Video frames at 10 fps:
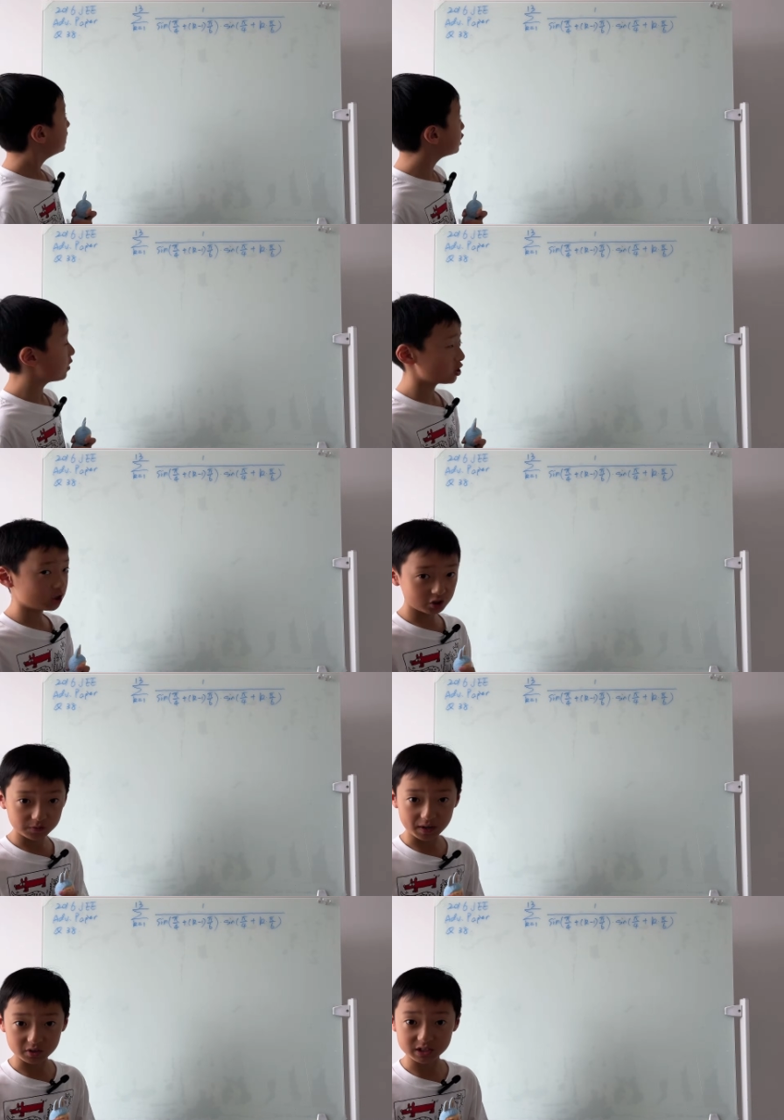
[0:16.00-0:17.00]
this question looks
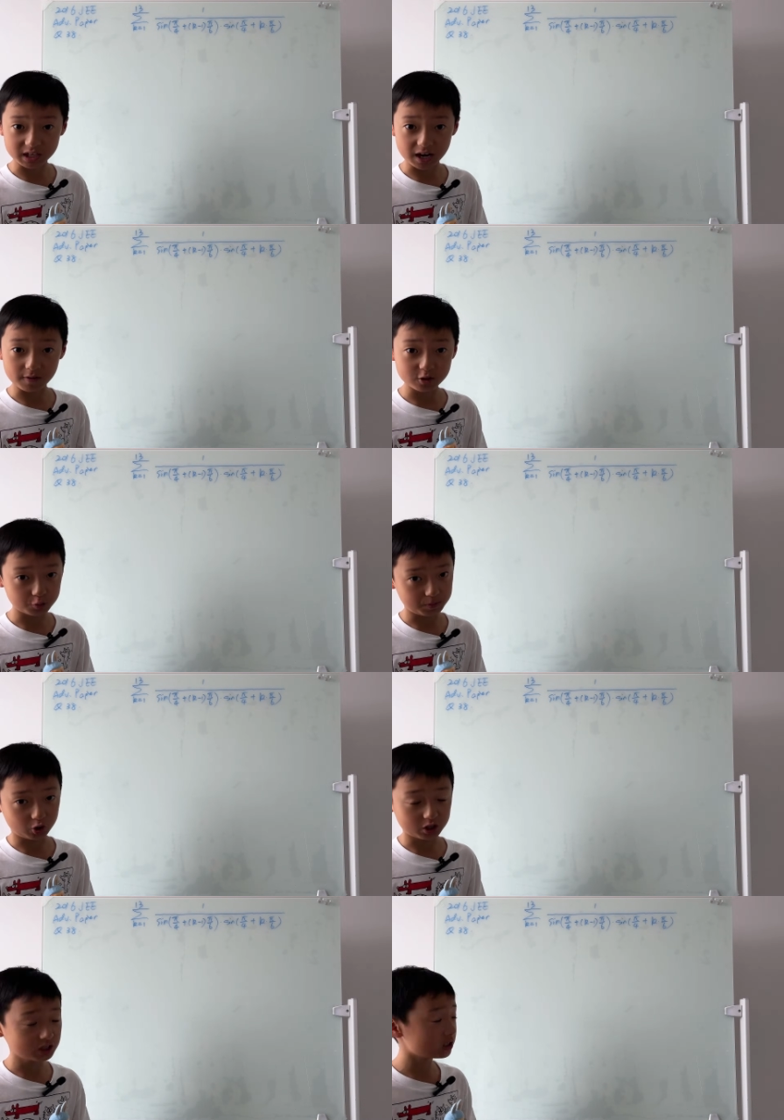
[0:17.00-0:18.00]
very scary, to be
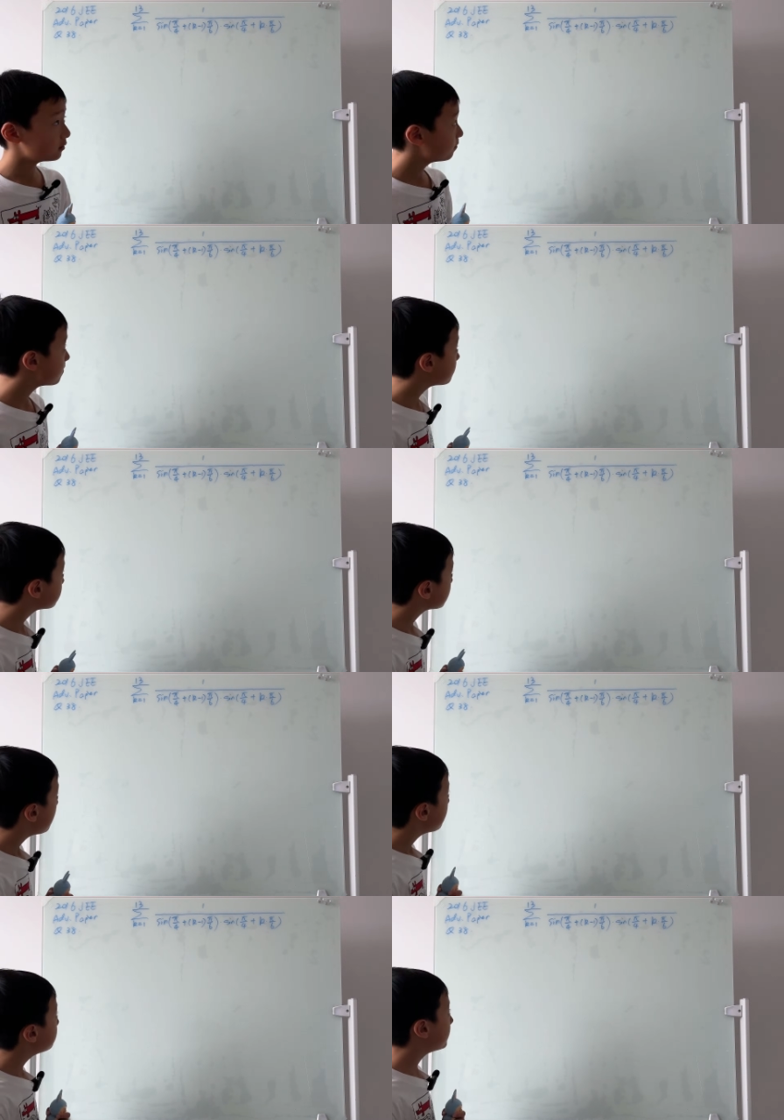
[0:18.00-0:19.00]
honest,
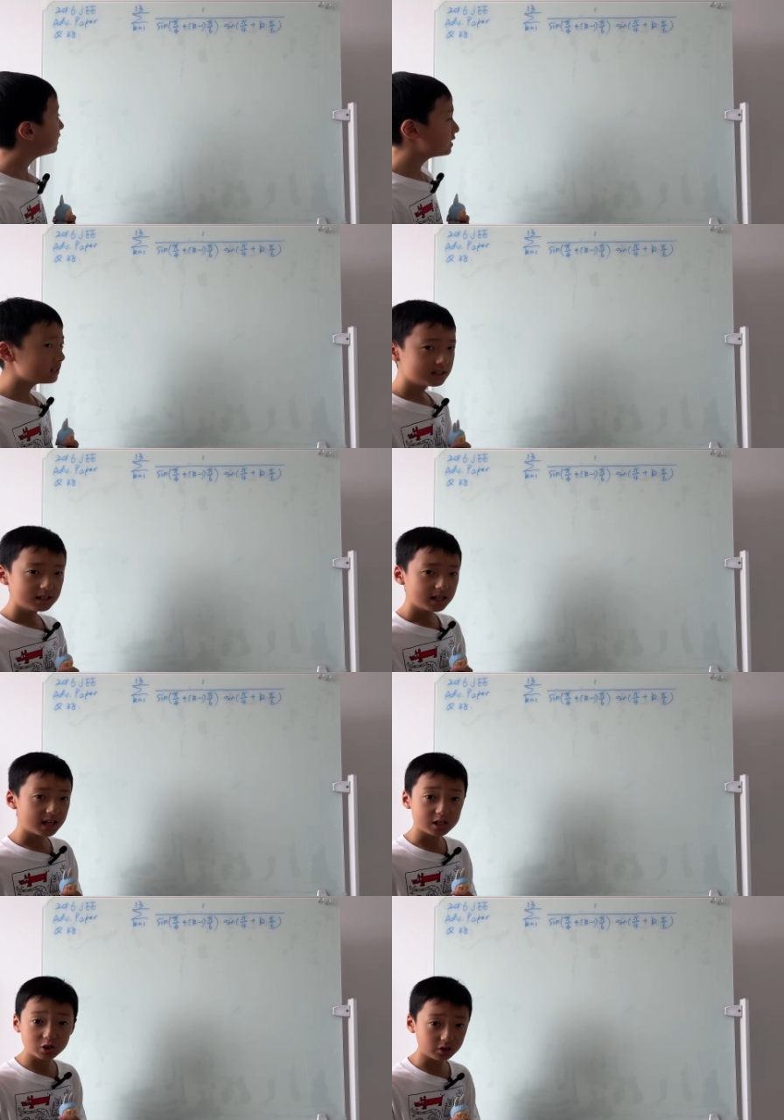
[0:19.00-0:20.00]
but
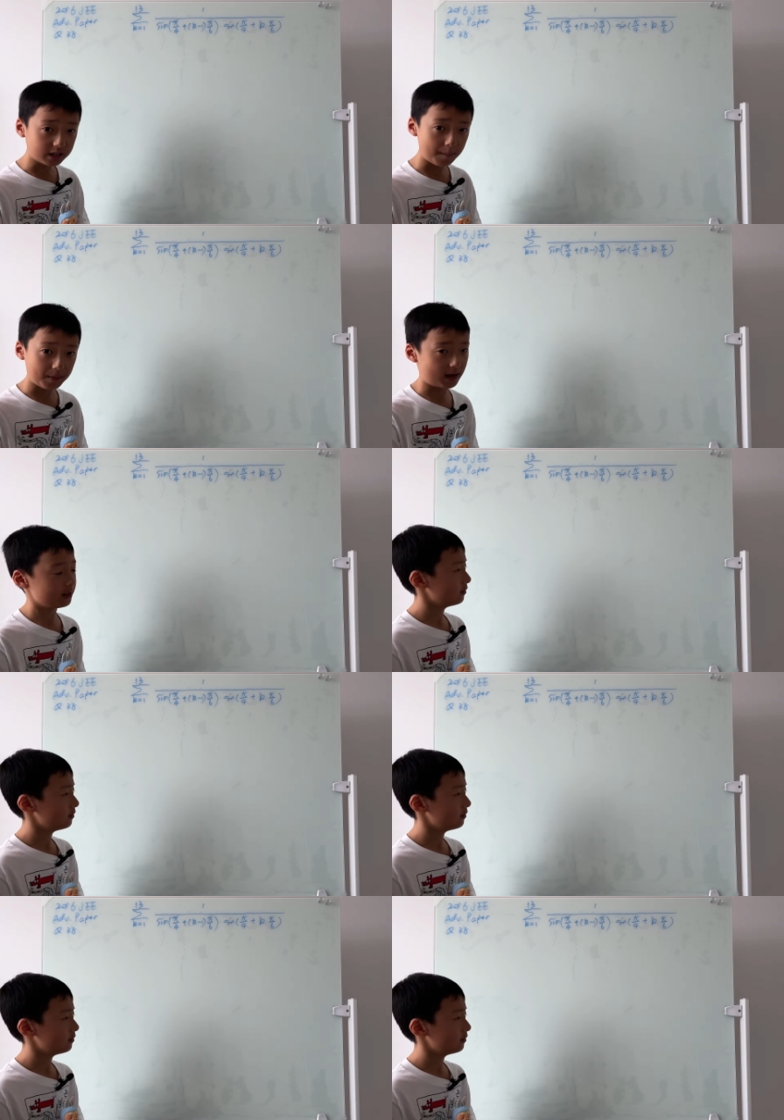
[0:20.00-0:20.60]
it's not that bad.